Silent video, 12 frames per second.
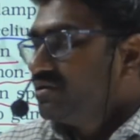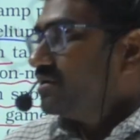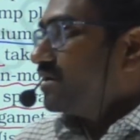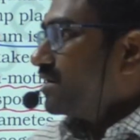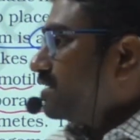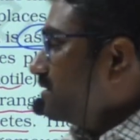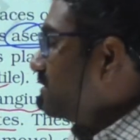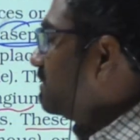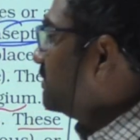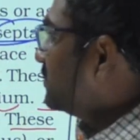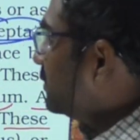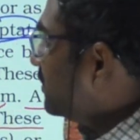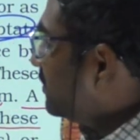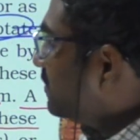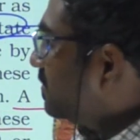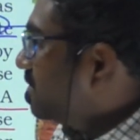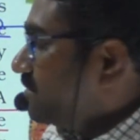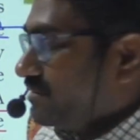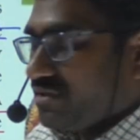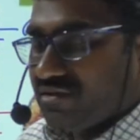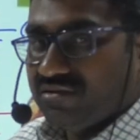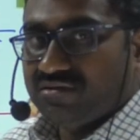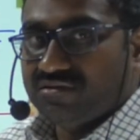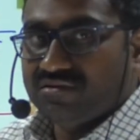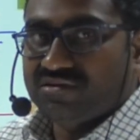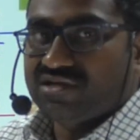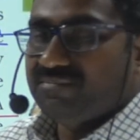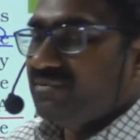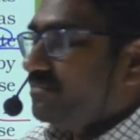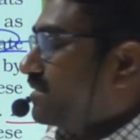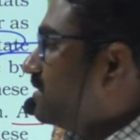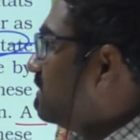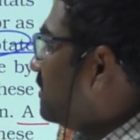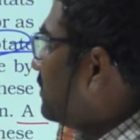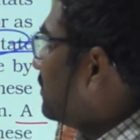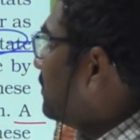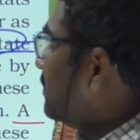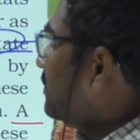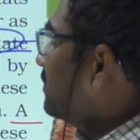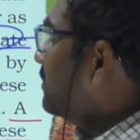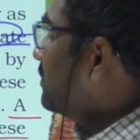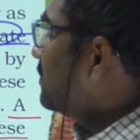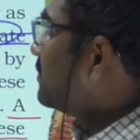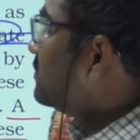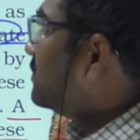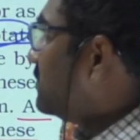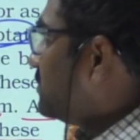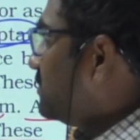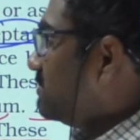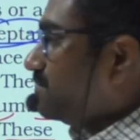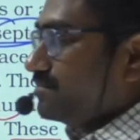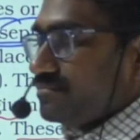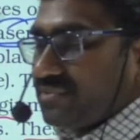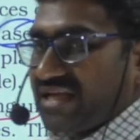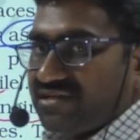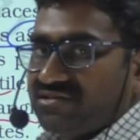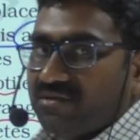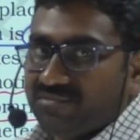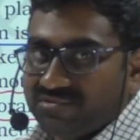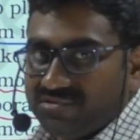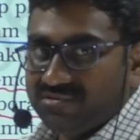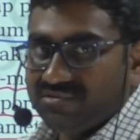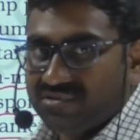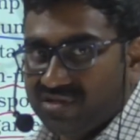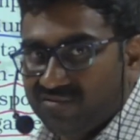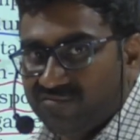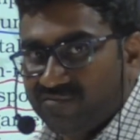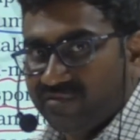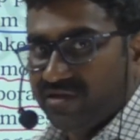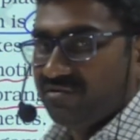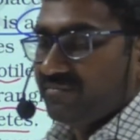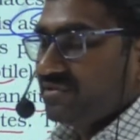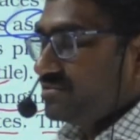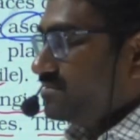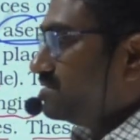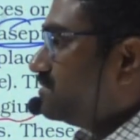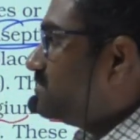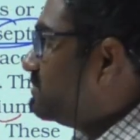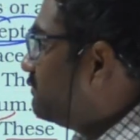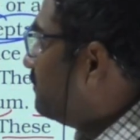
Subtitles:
and easily you can remember the these examples of Phycomystis.